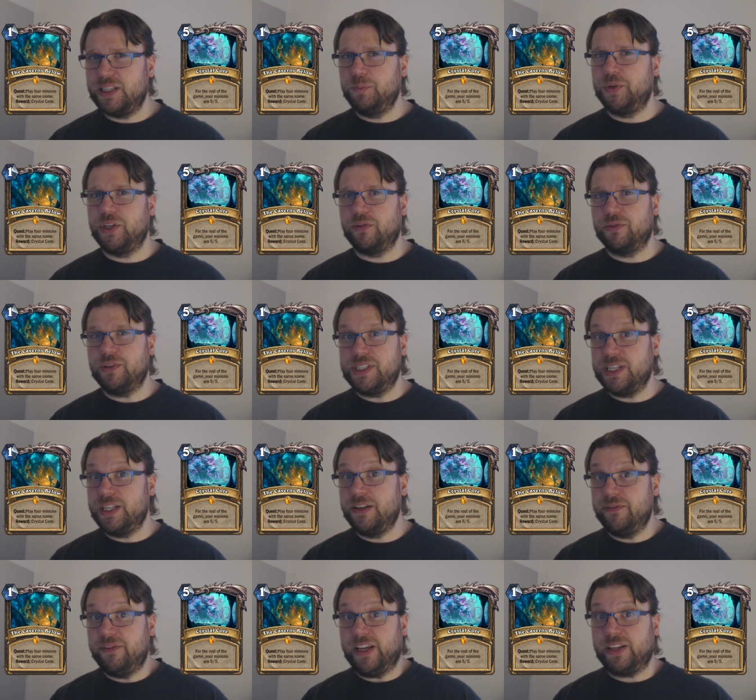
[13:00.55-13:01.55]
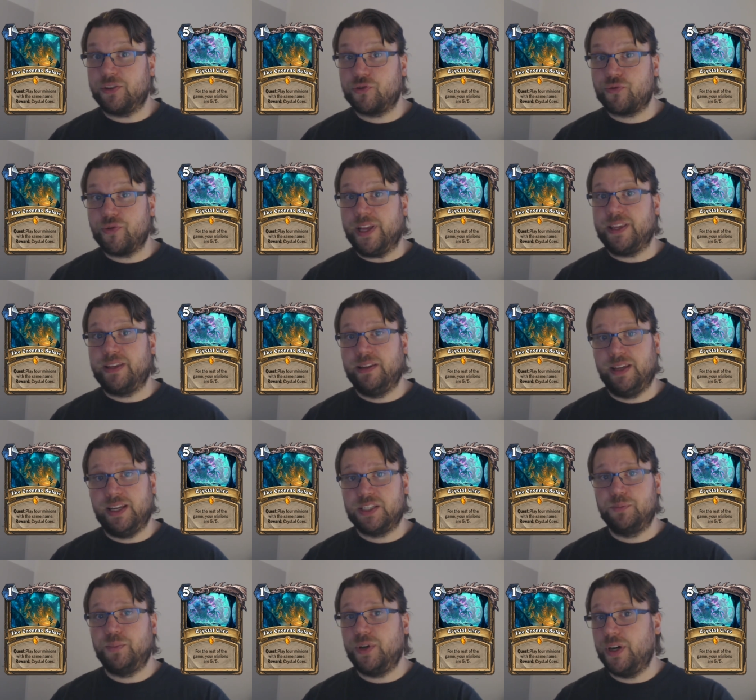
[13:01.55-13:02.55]
be a significant threat as
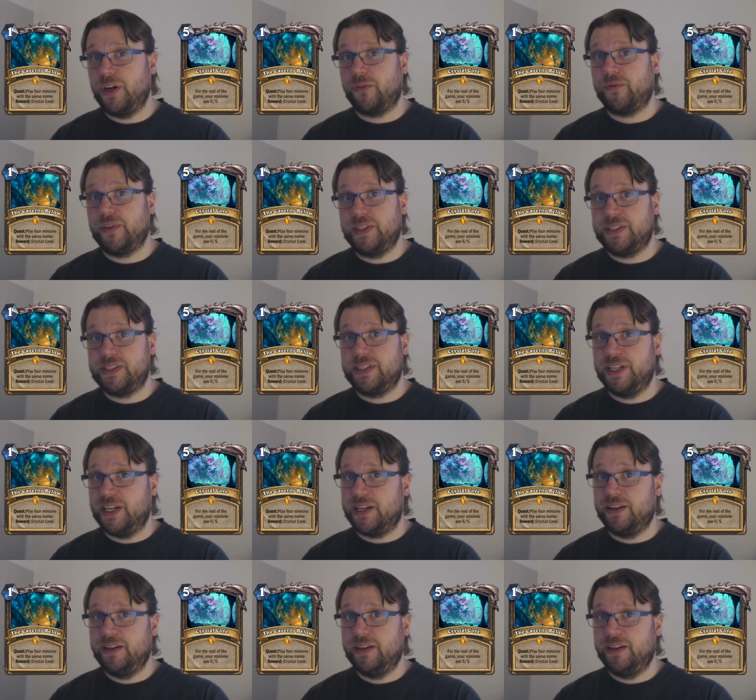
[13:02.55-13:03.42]
part of this deck.